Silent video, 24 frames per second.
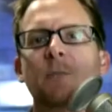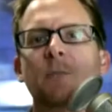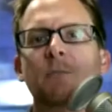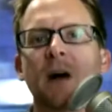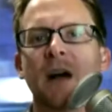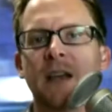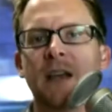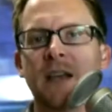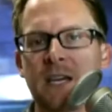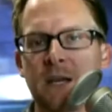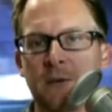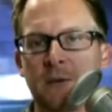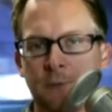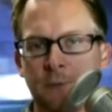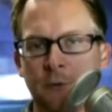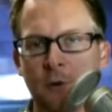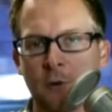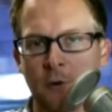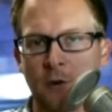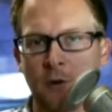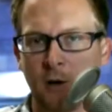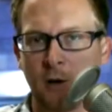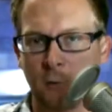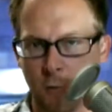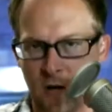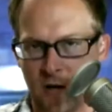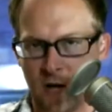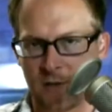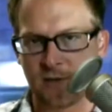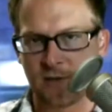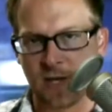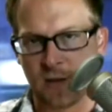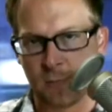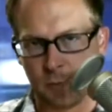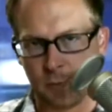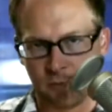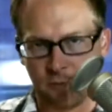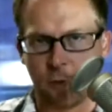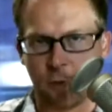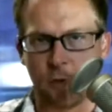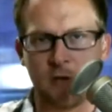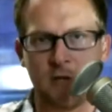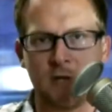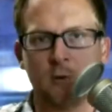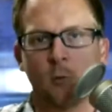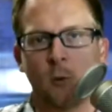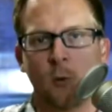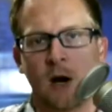but if you're going to watch, they prefer
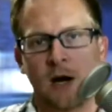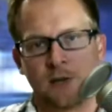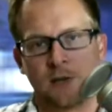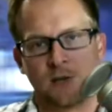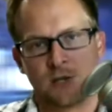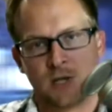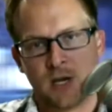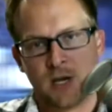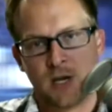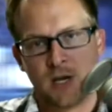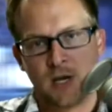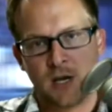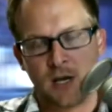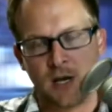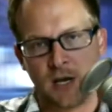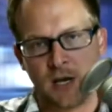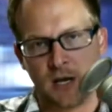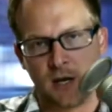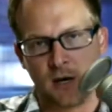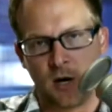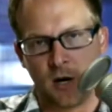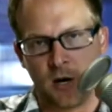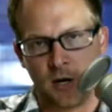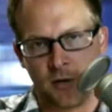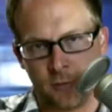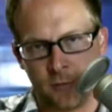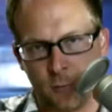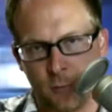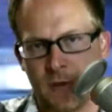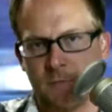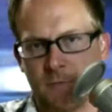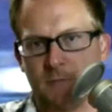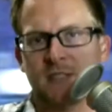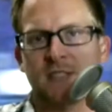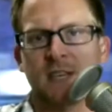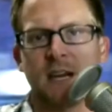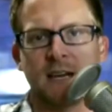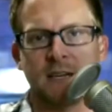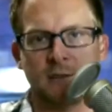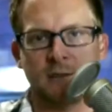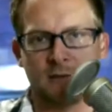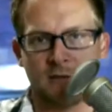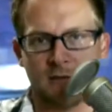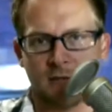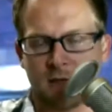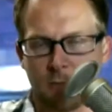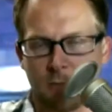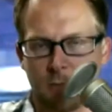that you watch uh, on the website
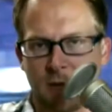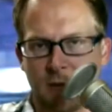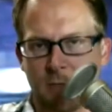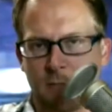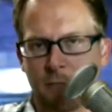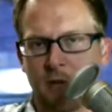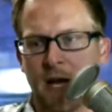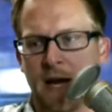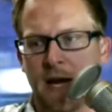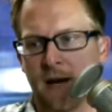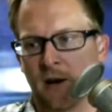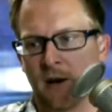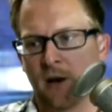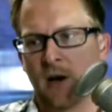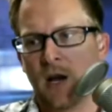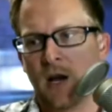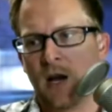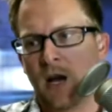using the Blip player.